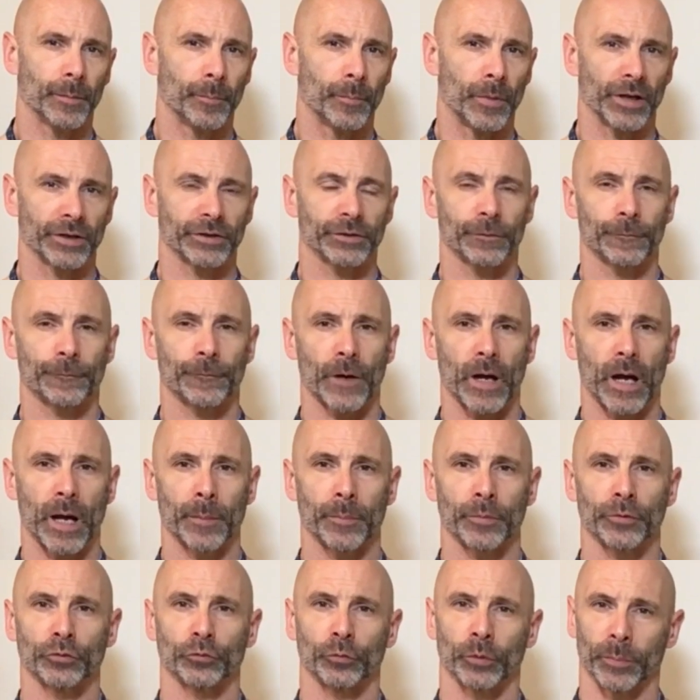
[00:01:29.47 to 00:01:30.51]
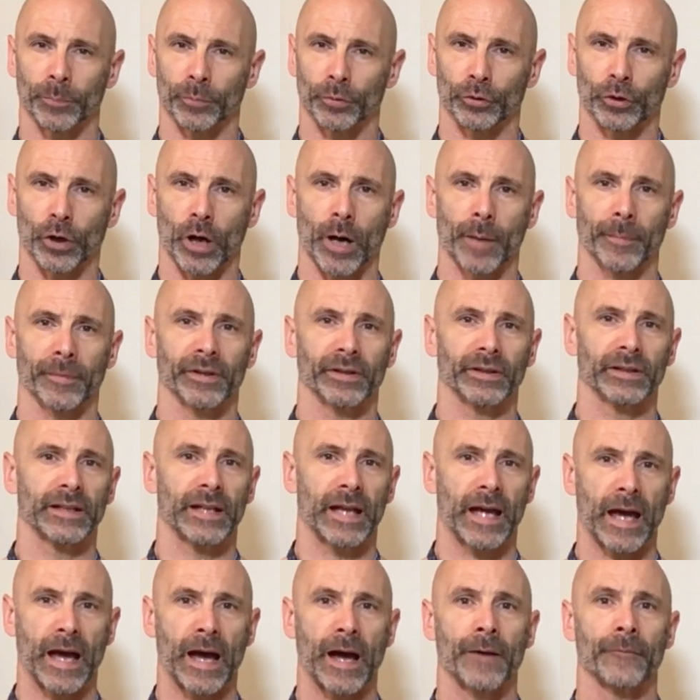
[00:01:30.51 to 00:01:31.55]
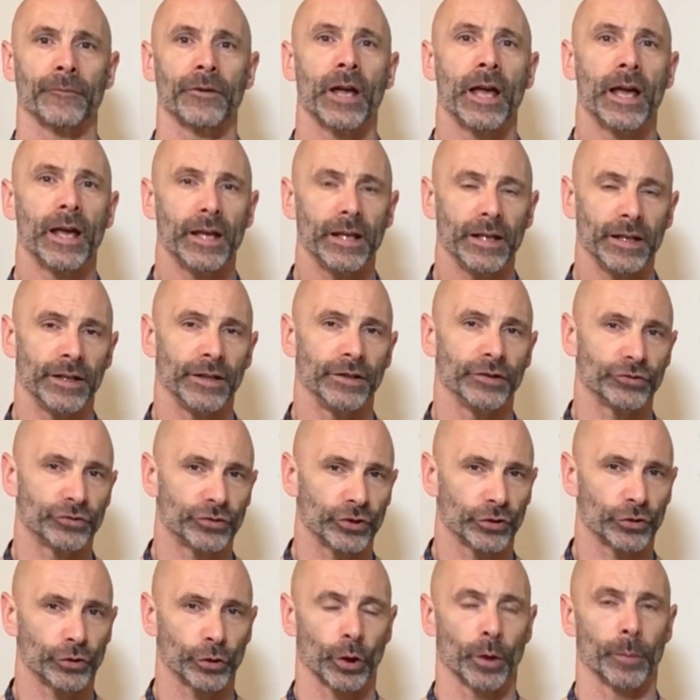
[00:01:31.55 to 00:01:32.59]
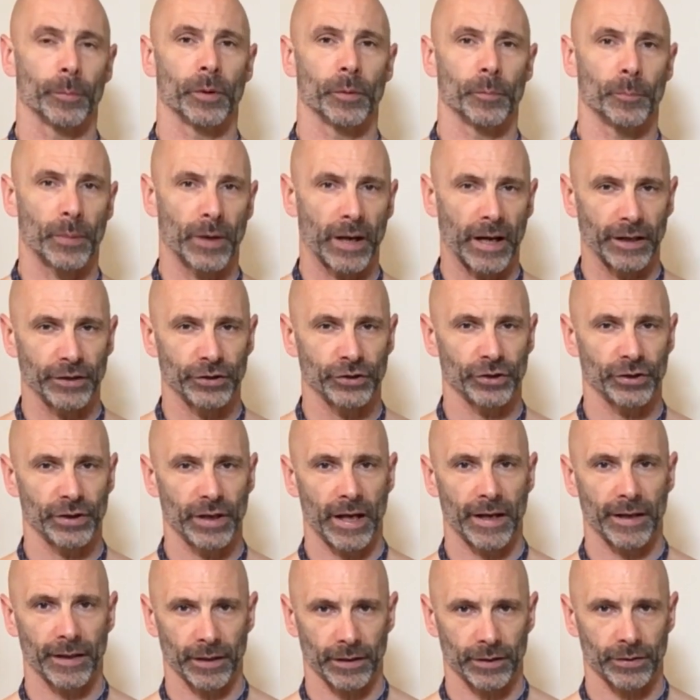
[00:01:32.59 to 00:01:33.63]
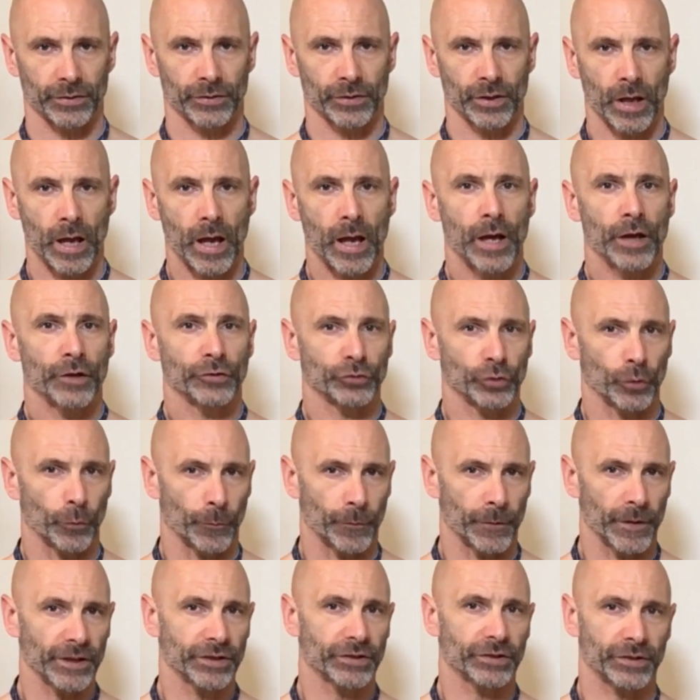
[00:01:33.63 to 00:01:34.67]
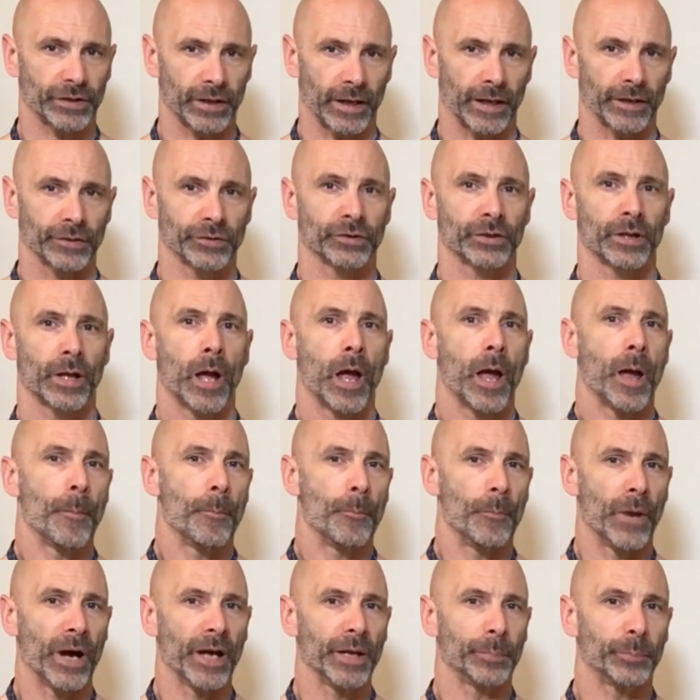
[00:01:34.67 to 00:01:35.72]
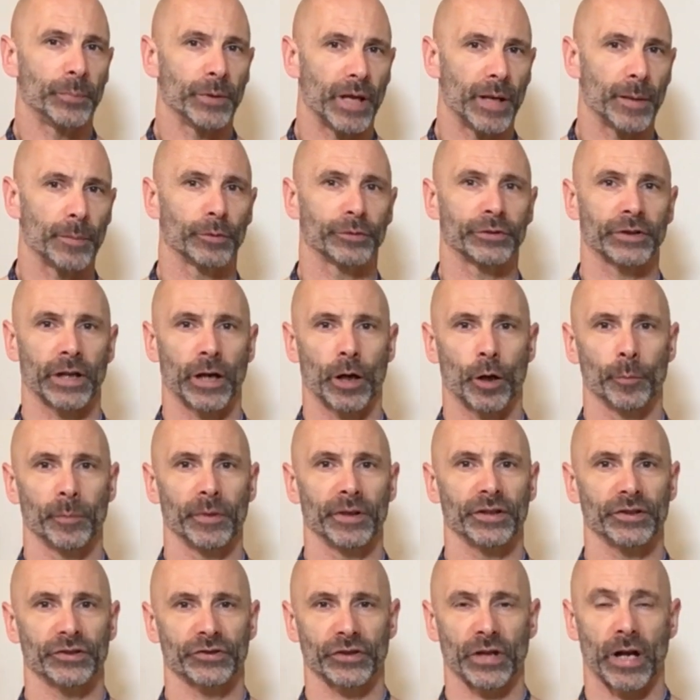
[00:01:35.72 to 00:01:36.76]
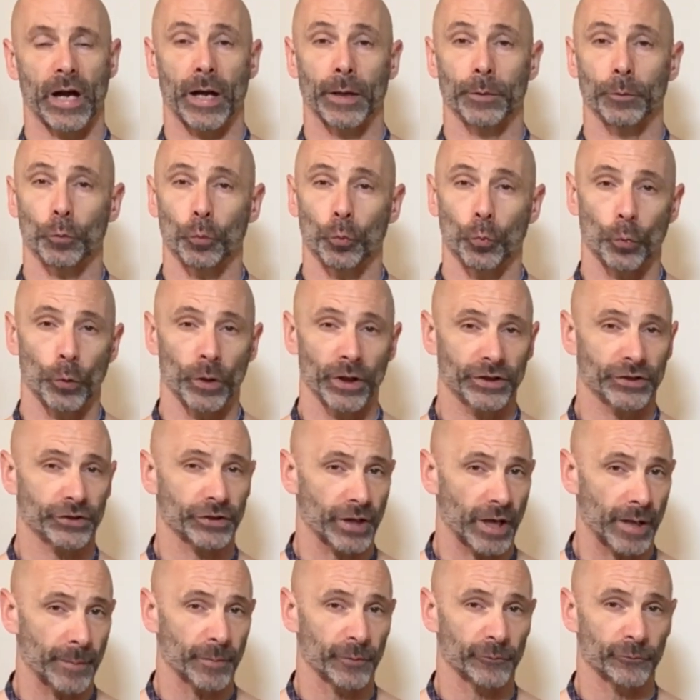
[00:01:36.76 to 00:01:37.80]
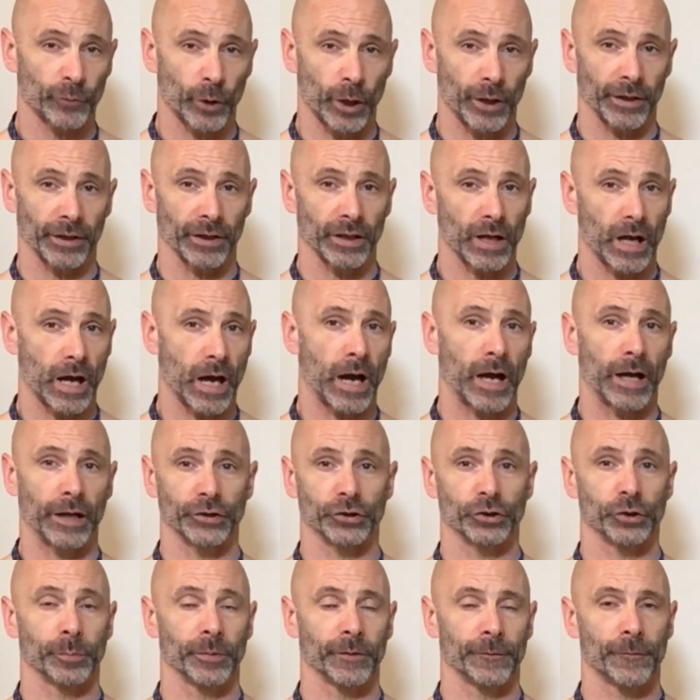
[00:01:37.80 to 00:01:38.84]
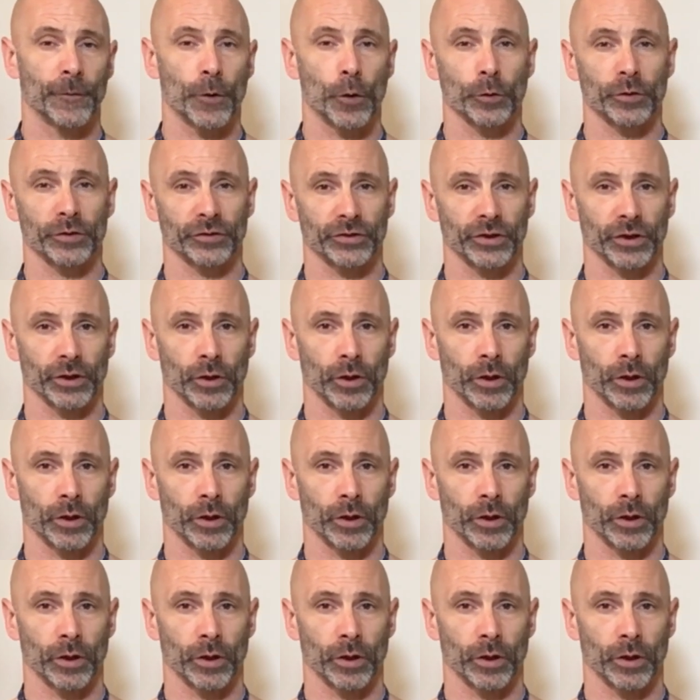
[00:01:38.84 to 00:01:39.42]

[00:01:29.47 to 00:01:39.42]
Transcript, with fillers: of muscle fibers we predominantly have is determined by genetics. So this test might be able to help me decide which type of running I should be focusing